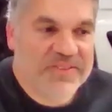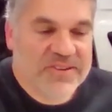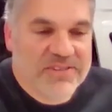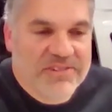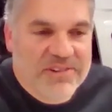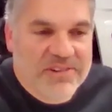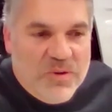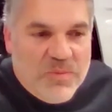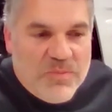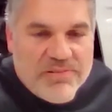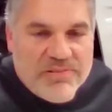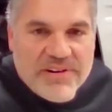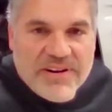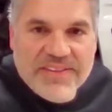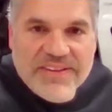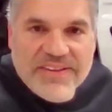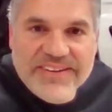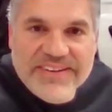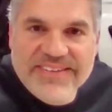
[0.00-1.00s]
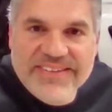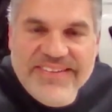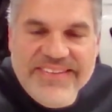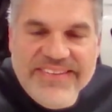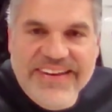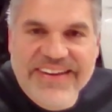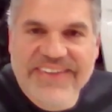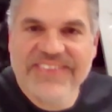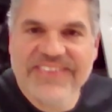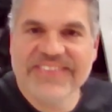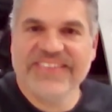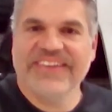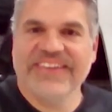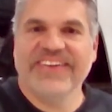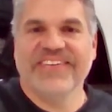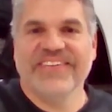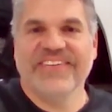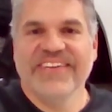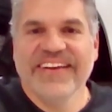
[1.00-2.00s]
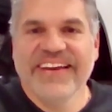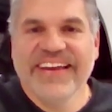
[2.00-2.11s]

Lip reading: our own product. No. So I